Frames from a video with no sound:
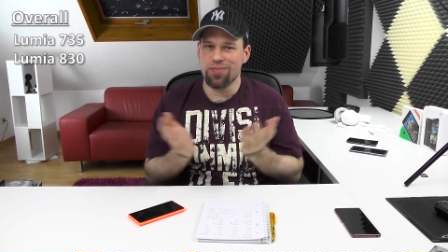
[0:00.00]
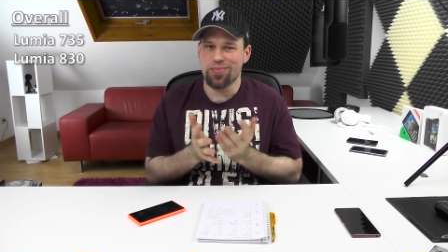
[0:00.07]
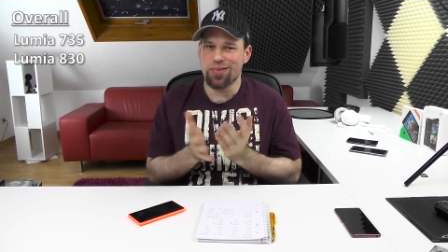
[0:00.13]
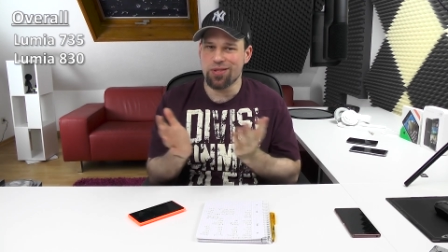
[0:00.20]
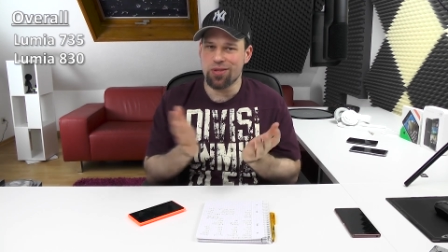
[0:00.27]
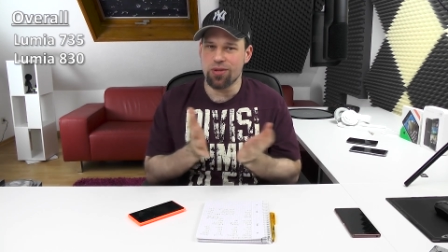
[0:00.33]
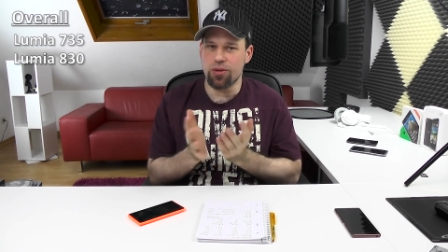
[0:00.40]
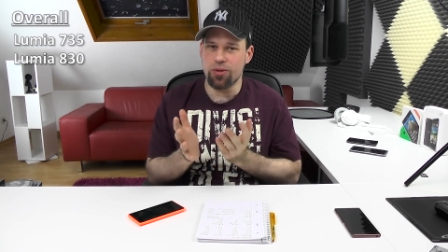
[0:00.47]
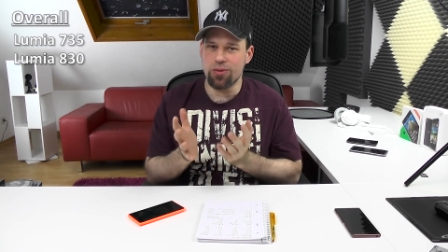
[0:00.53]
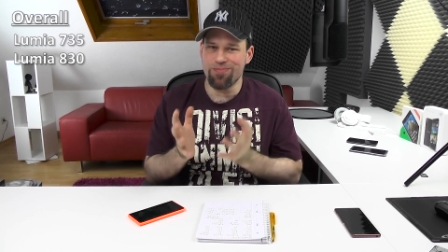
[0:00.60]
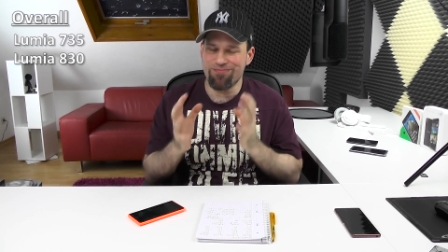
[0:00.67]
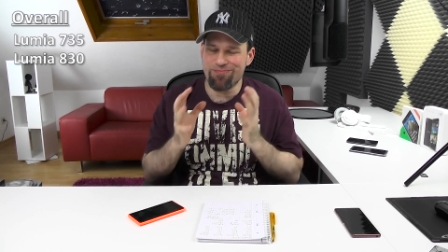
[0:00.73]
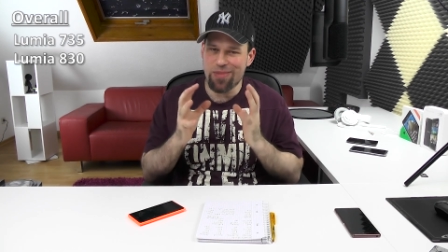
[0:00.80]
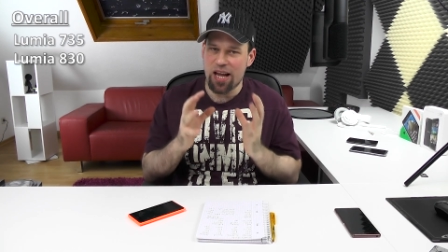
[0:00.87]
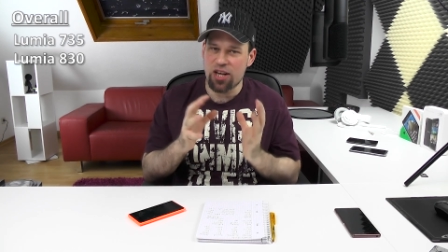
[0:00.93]
So
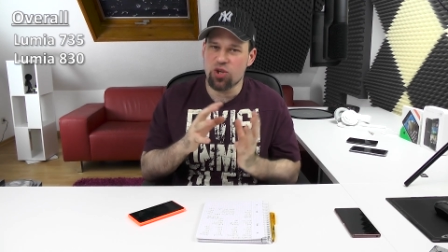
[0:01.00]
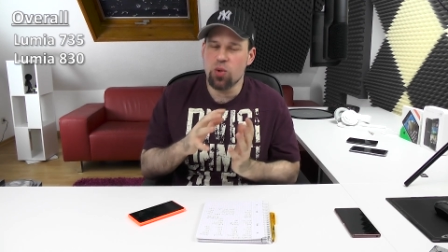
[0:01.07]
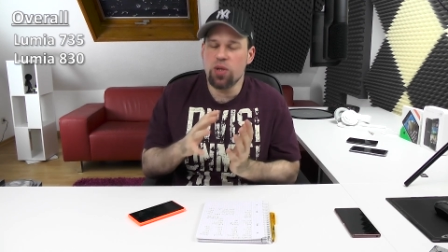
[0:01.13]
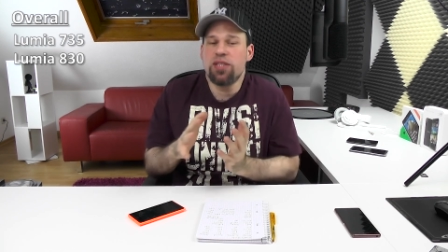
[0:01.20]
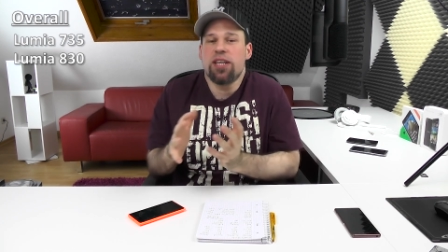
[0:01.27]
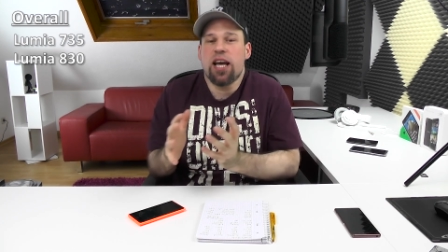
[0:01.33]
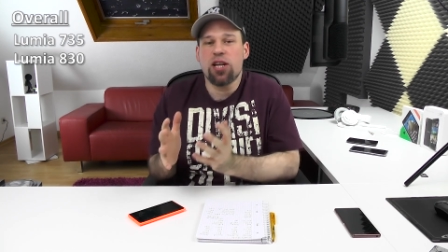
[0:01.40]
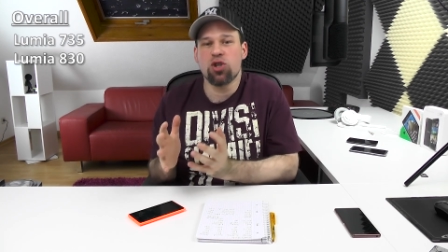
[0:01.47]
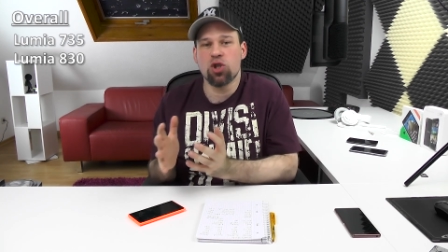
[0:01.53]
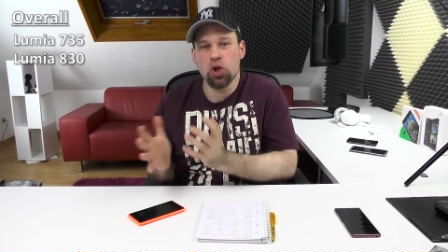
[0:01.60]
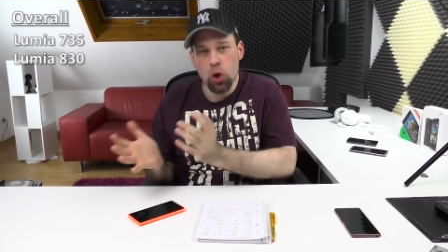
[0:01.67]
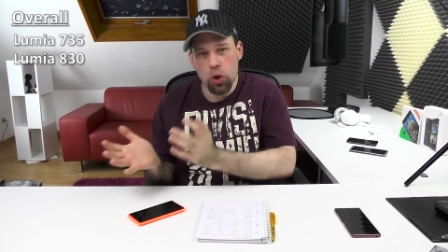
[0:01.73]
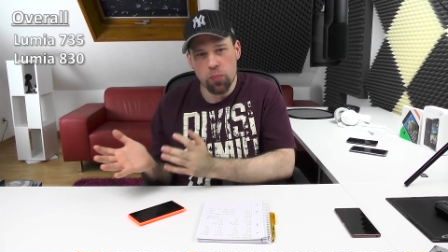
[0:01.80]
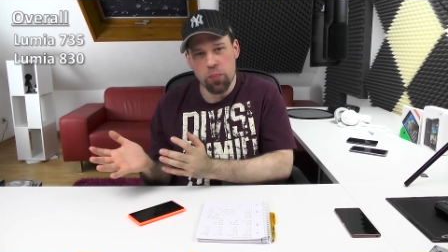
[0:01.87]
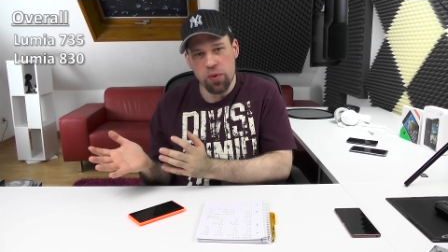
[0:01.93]
actually that should